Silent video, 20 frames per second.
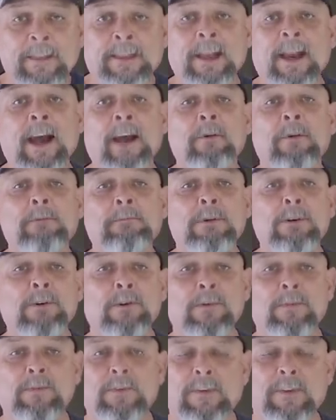that I
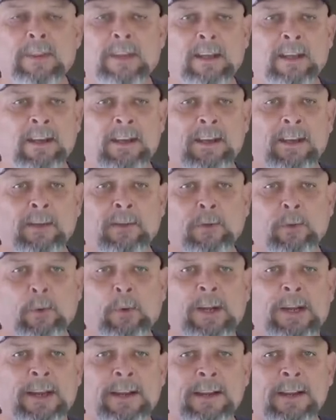removed the
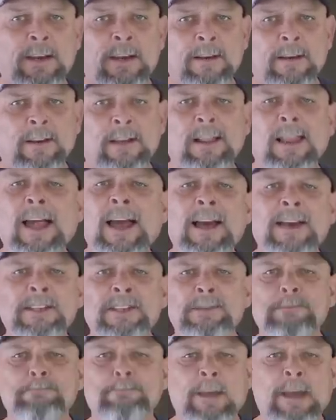three
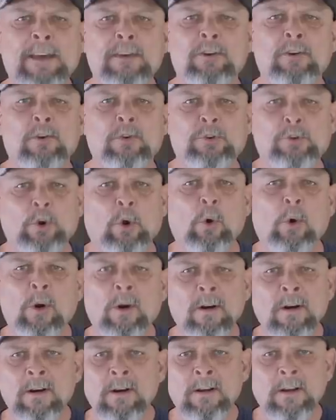glass panel
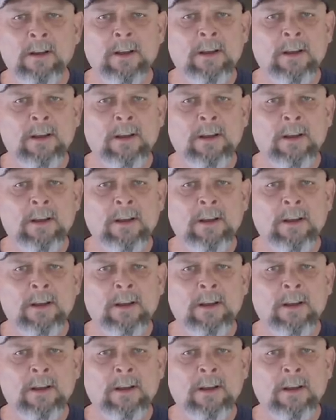door